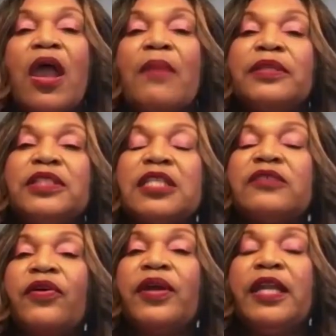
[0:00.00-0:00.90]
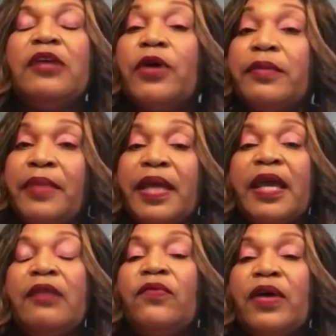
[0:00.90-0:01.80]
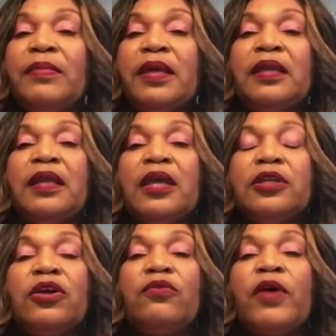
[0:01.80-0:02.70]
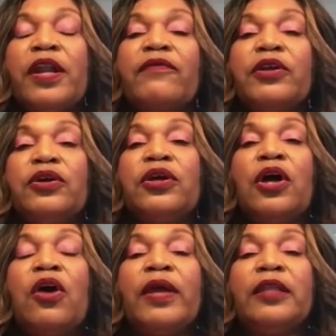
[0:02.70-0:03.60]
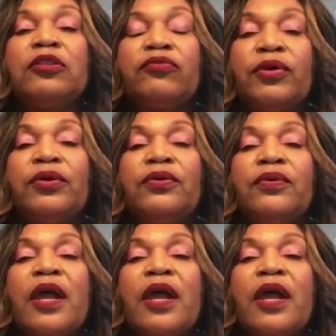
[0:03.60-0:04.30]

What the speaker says: but just for anyone, men and women, you know, whatever you're going through,